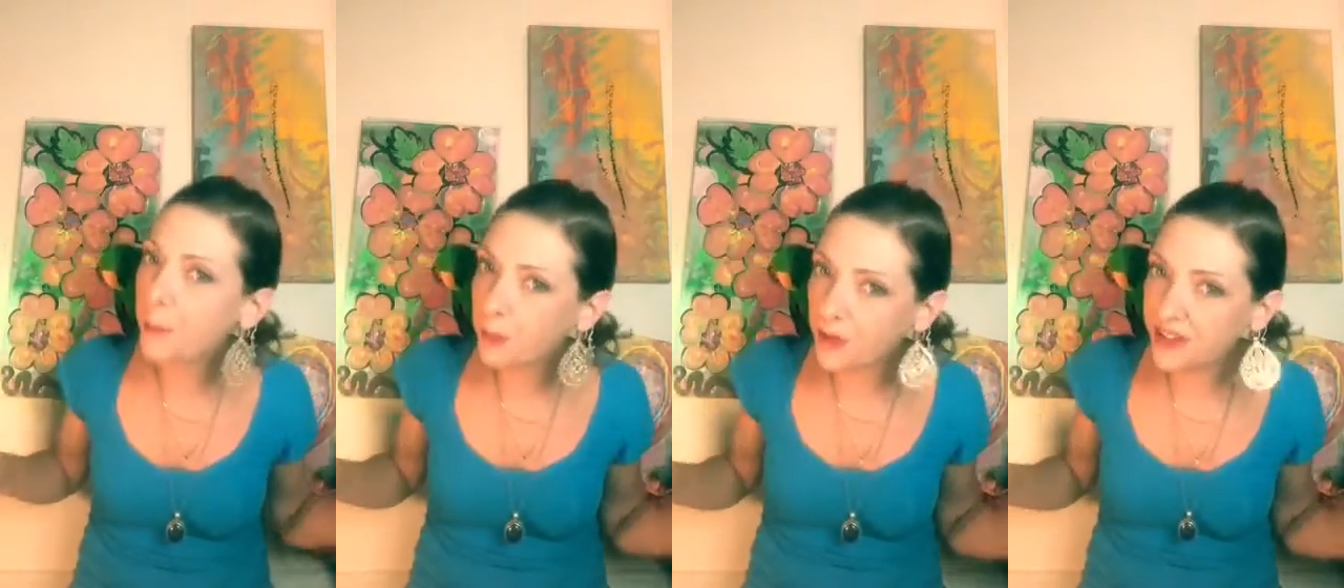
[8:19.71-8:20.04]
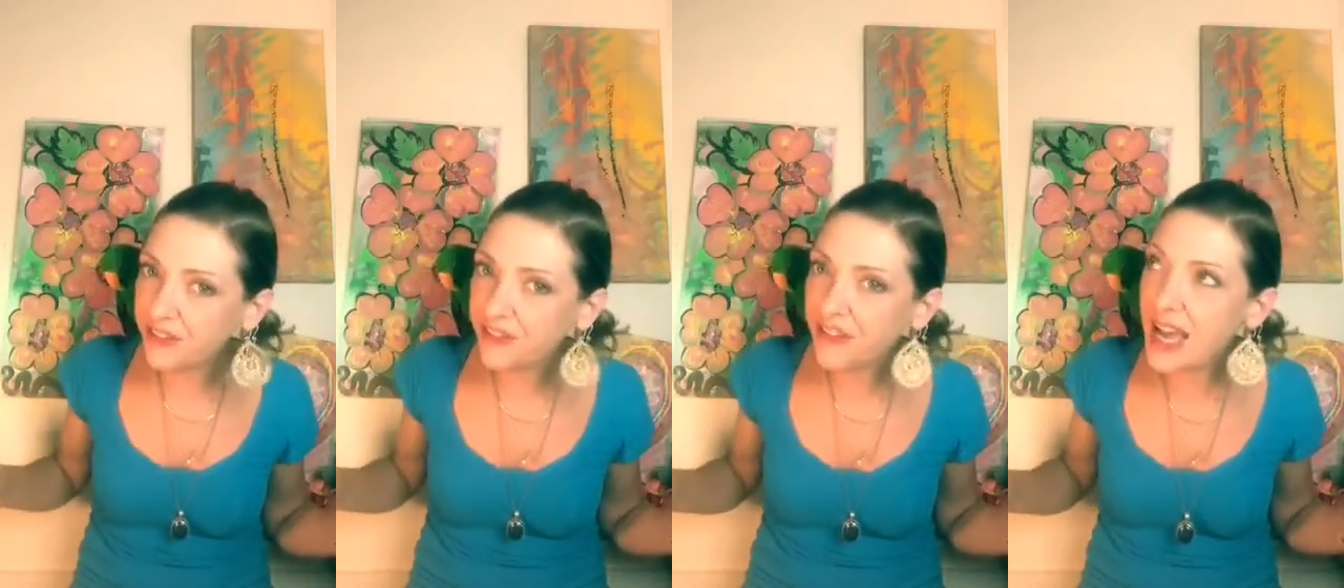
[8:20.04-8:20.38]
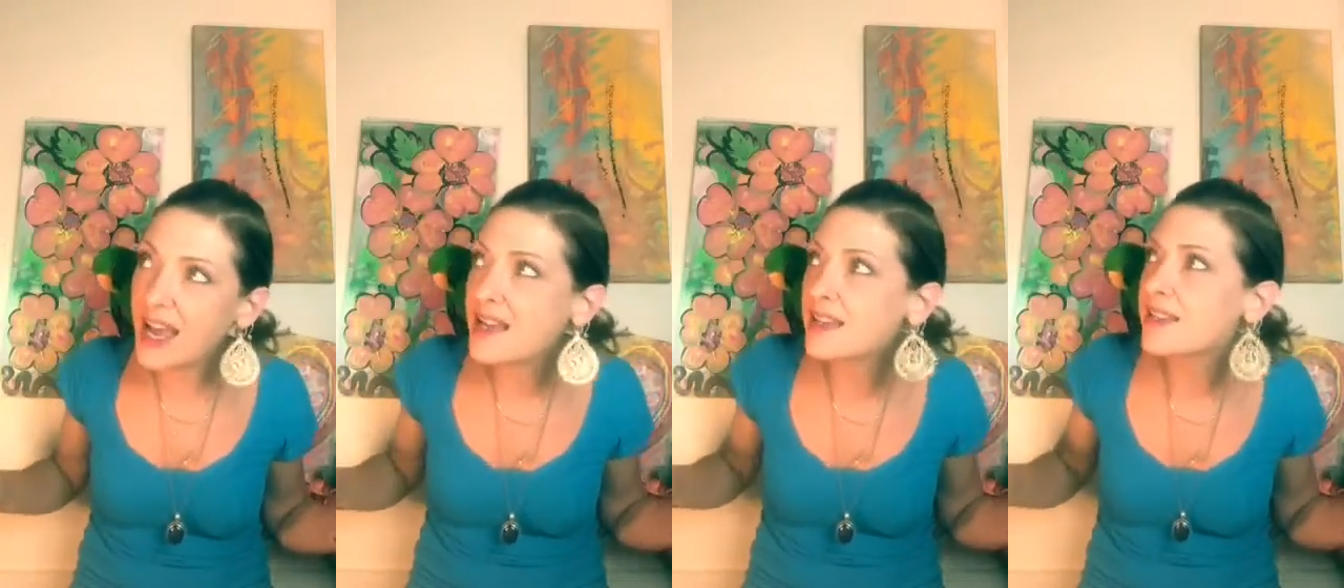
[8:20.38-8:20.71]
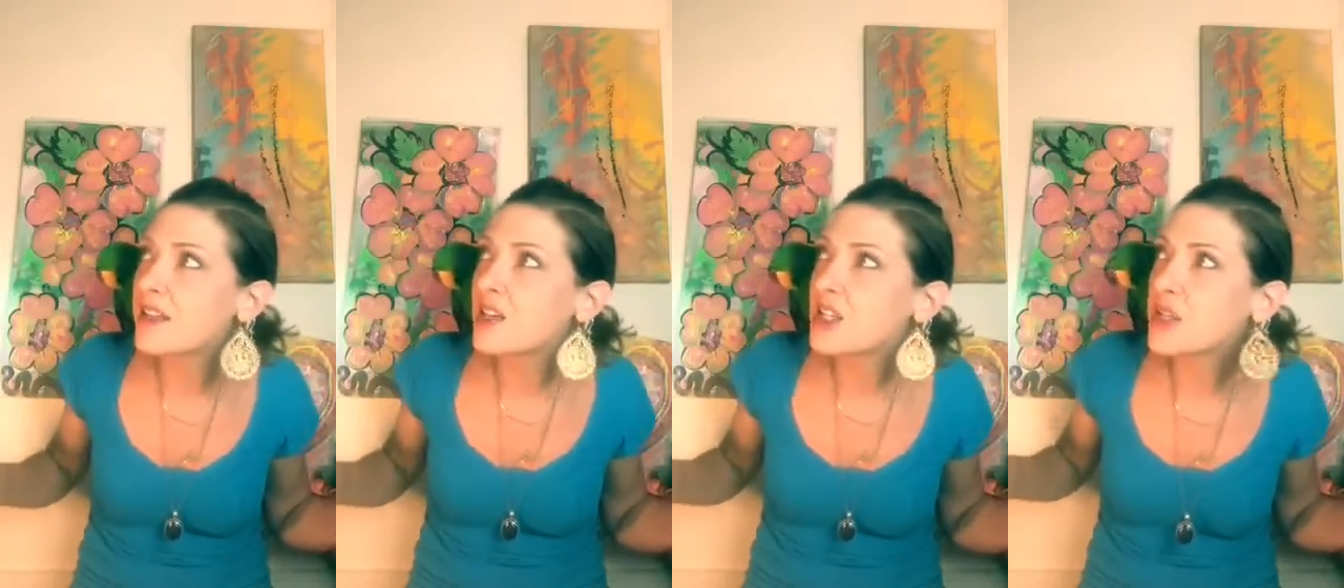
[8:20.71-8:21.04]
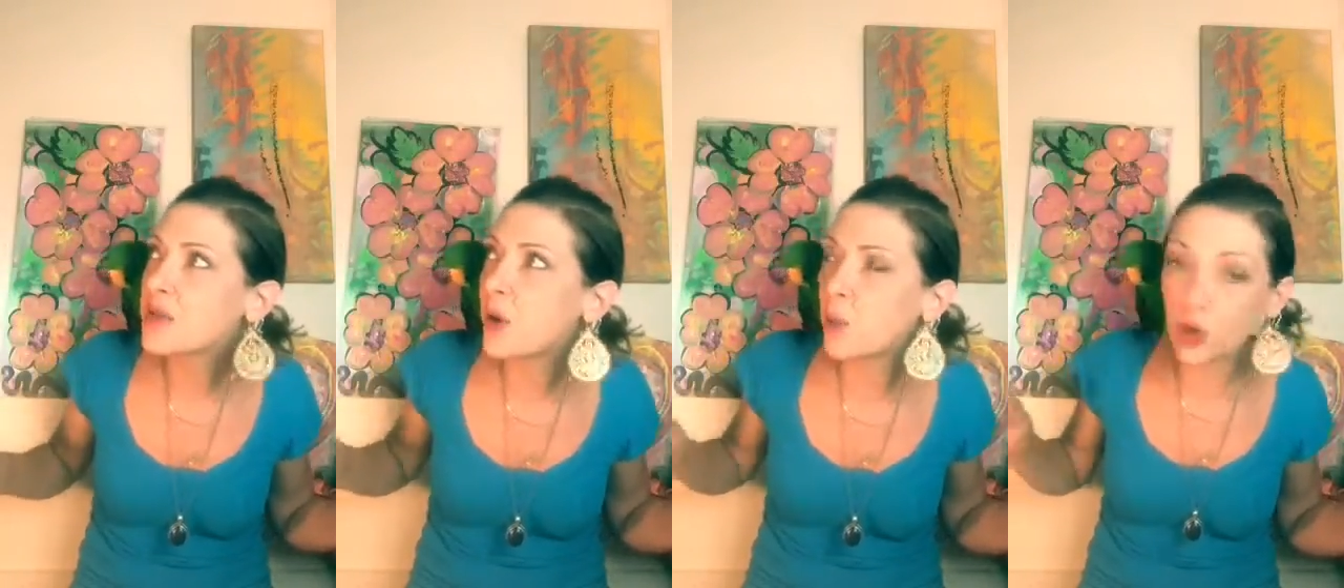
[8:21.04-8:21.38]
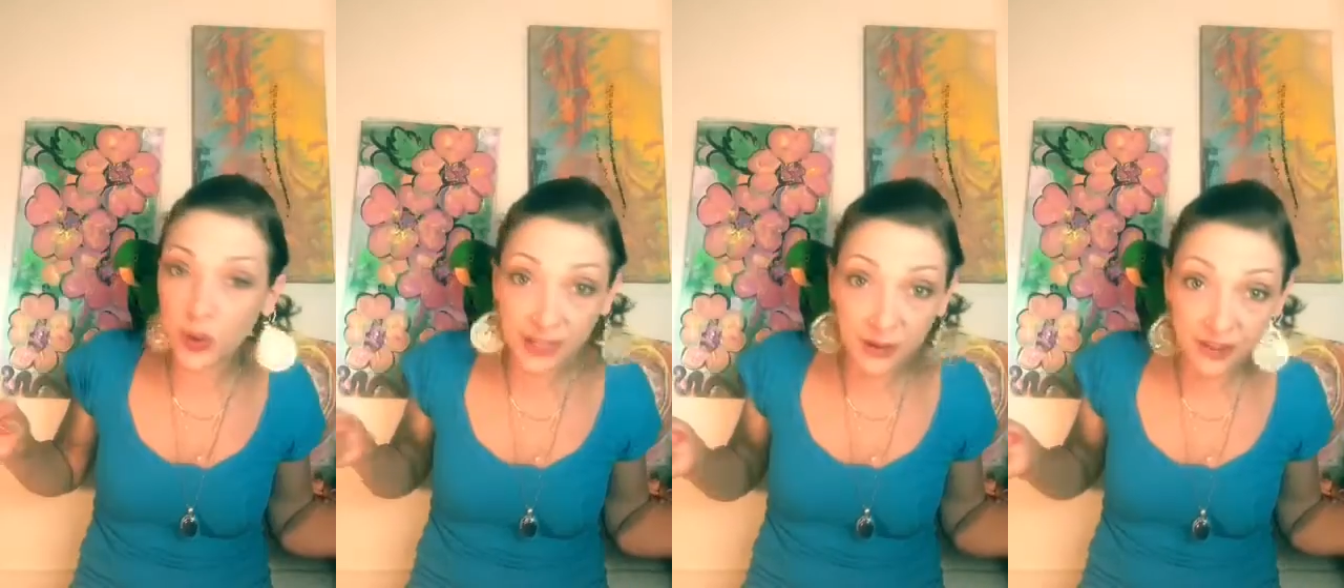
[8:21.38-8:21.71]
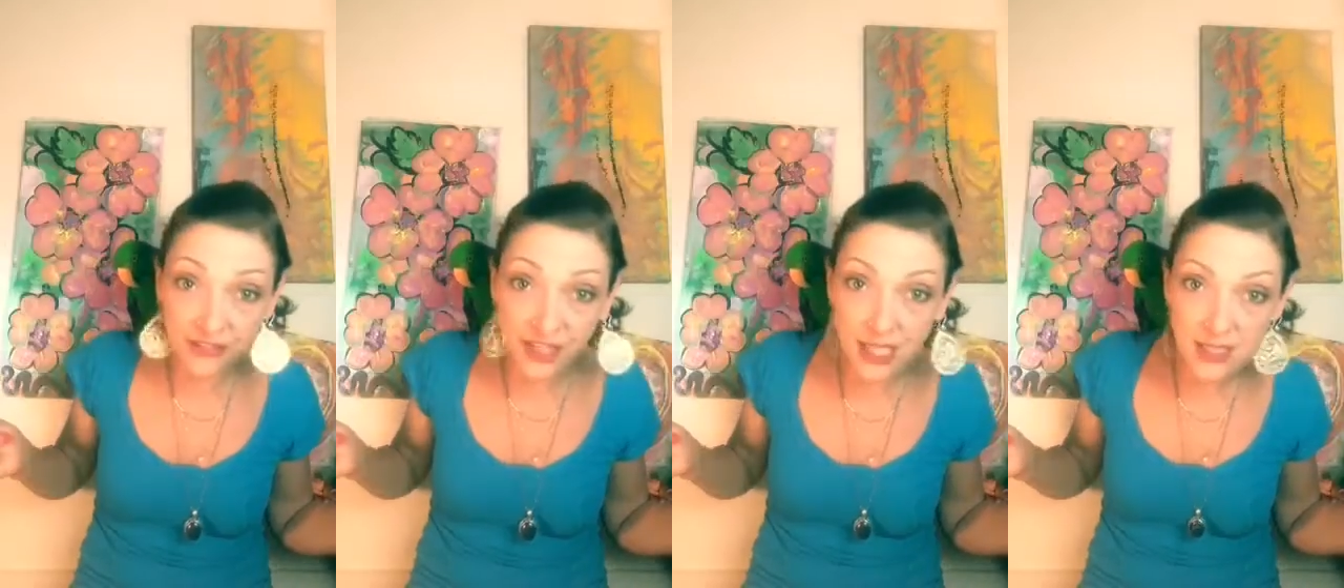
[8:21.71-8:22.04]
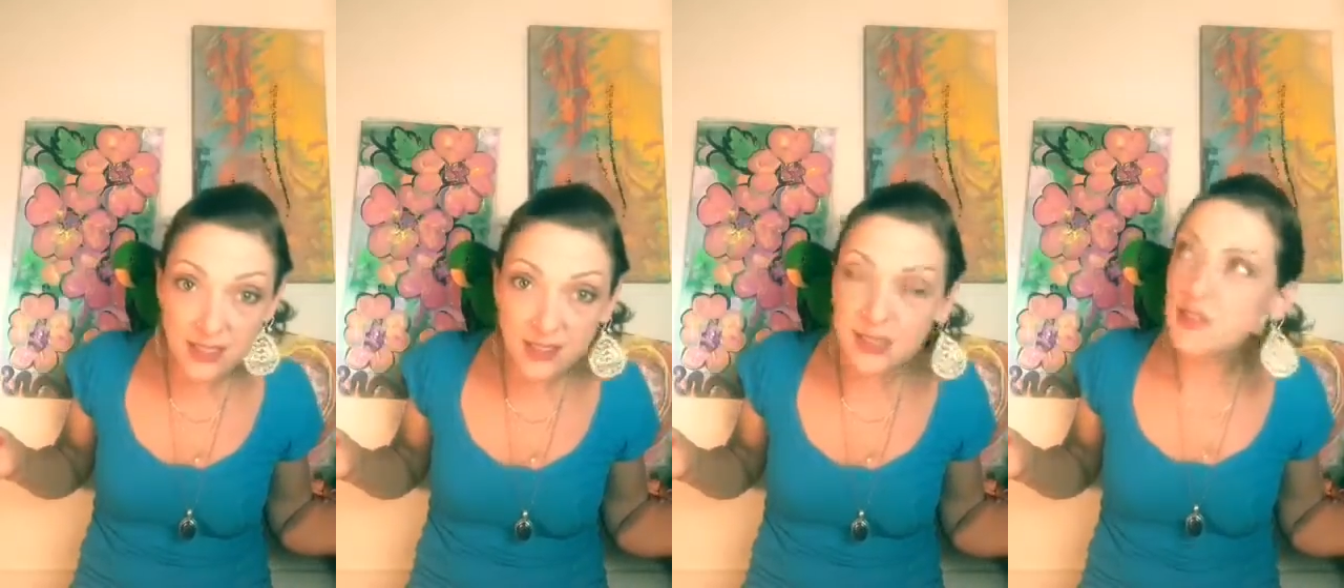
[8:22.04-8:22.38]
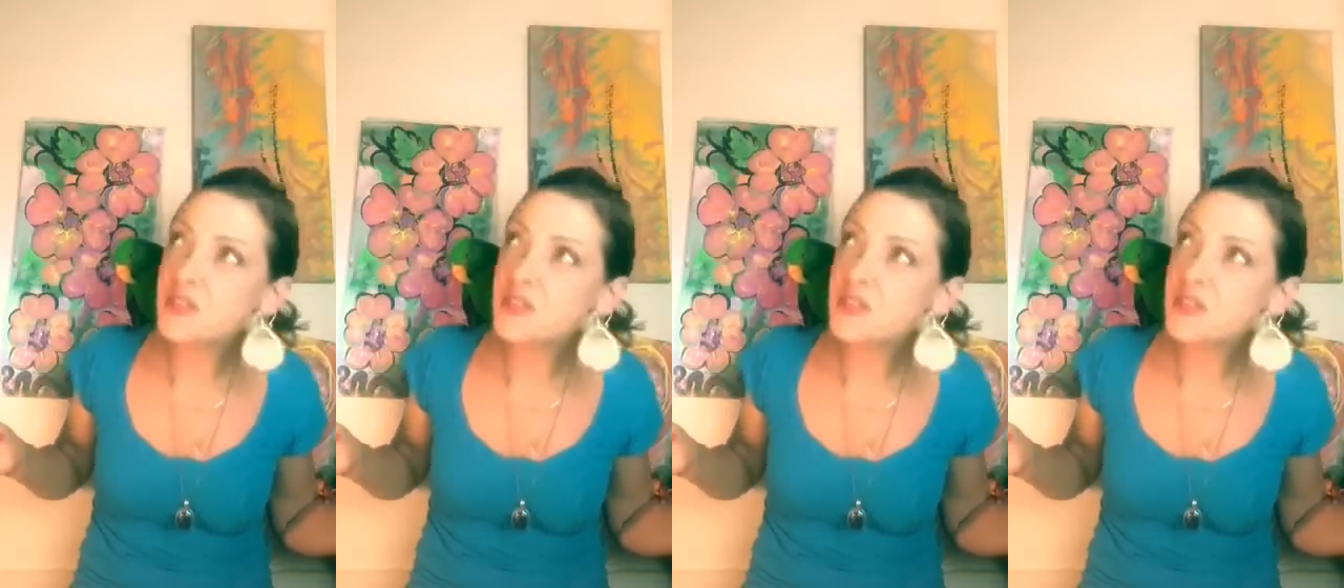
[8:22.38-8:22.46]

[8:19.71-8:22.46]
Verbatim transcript: pretty fast so that we're quick on our feet,